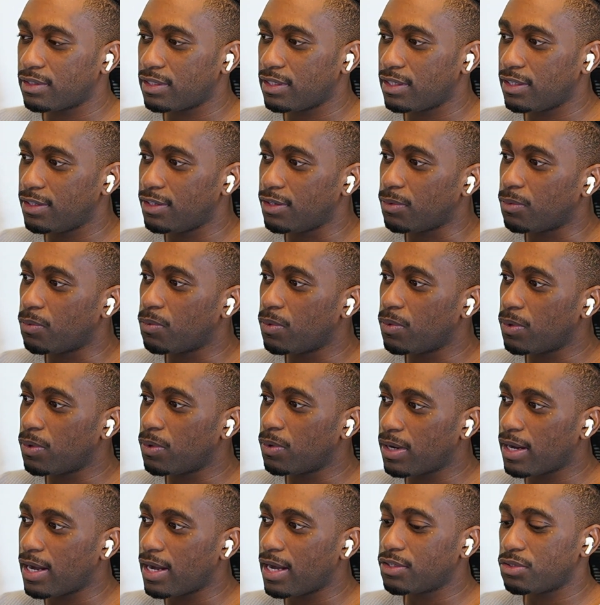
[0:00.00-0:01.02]

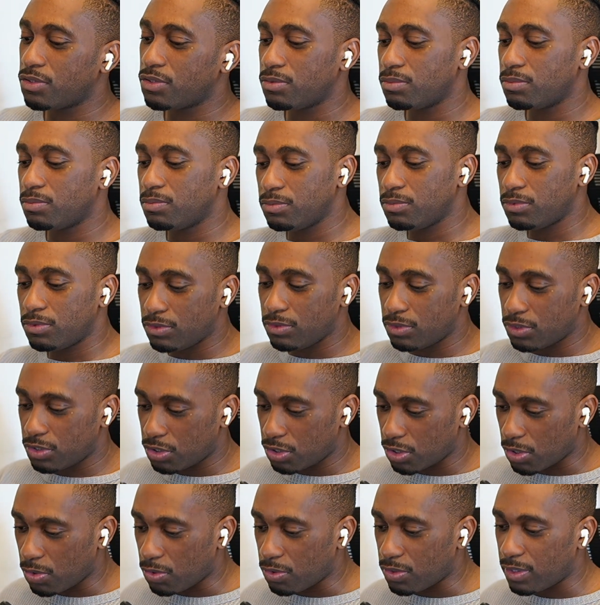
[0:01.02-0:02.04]
how do you
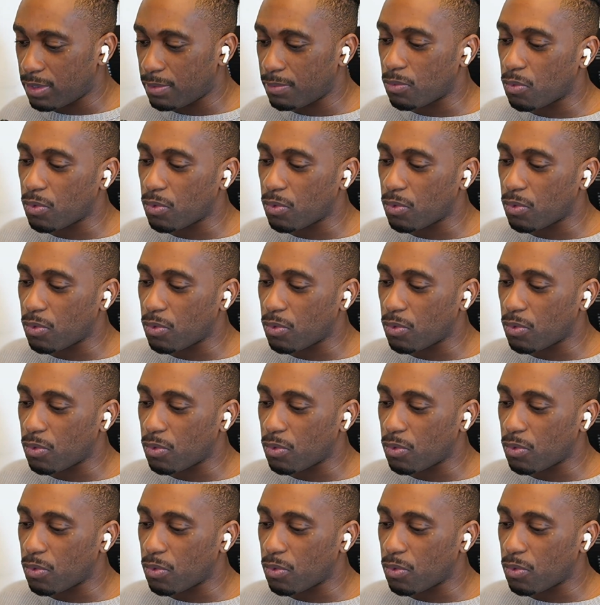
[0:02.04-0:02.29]
show them